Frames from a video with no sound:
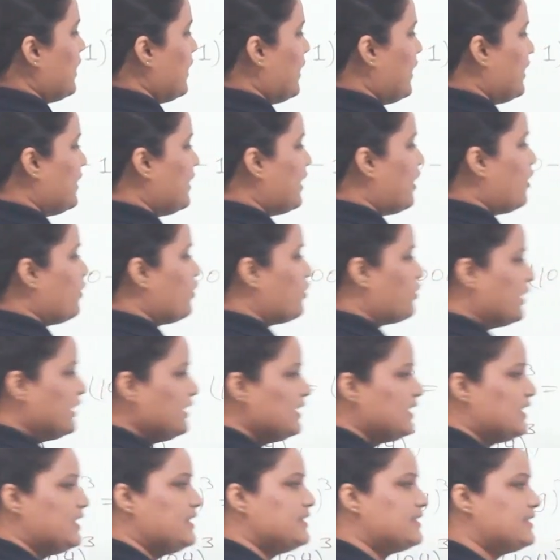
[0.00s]
And now you
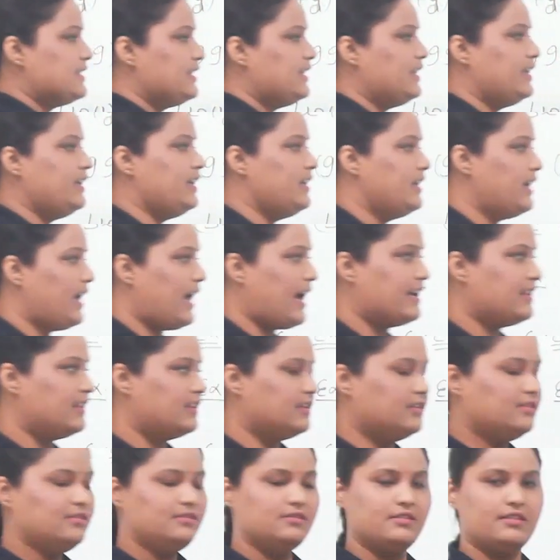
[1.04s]
can easily add
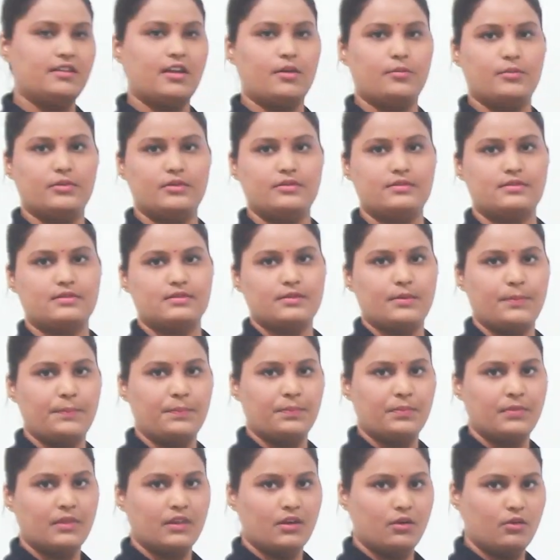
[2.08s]
the numbers.
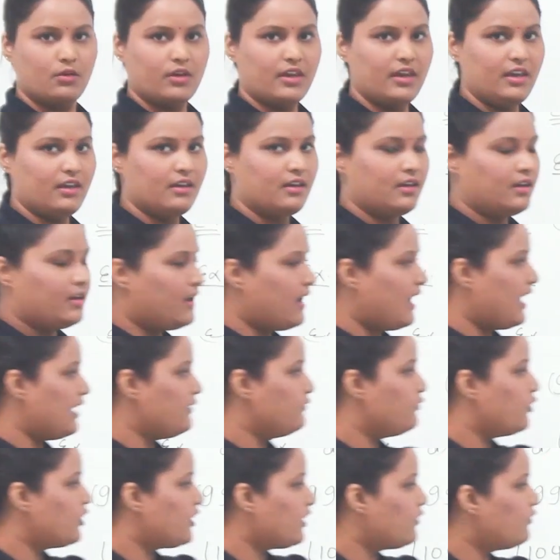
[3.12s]
Okay,
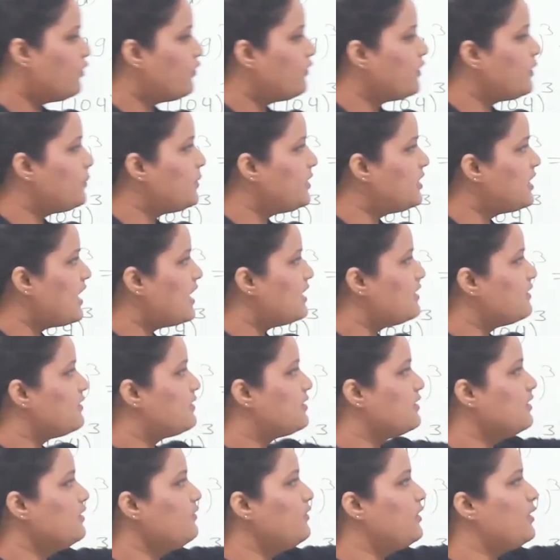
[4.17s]
and whatever will be the
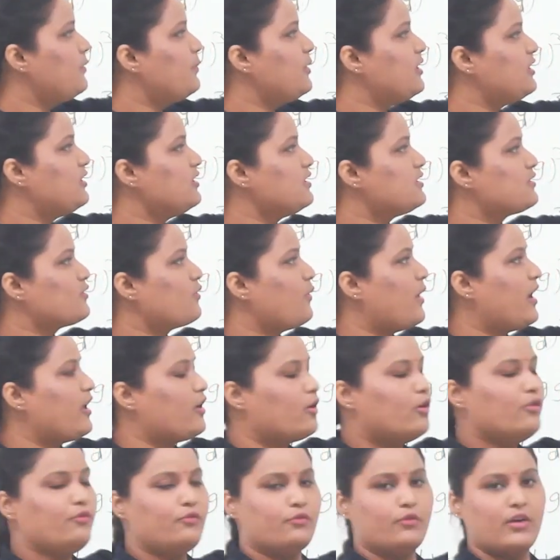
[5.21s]
answer will be the
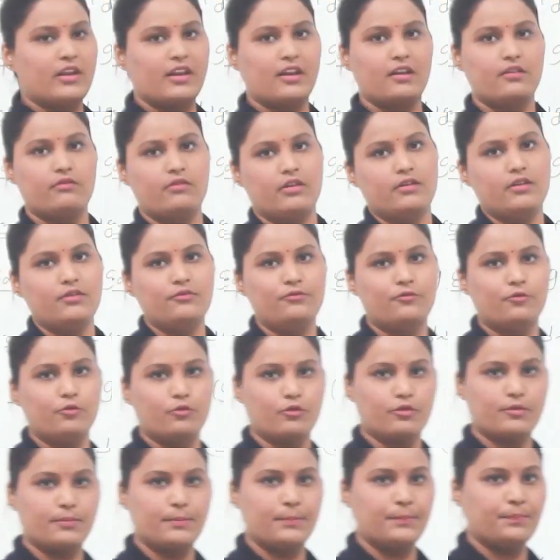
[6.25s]
square of 104.